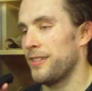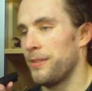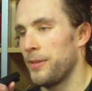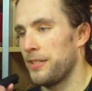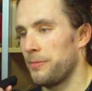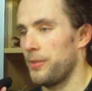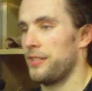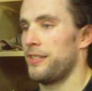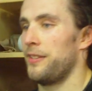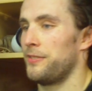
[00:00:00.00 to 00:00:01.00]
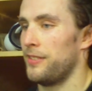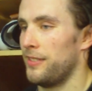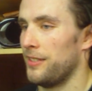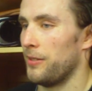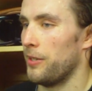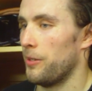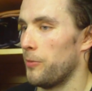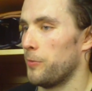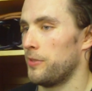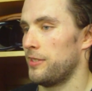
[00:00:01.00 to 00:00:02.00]
He made some big saves and in a
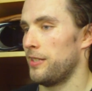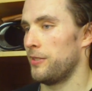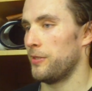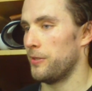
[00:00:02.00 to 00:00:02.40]
moment that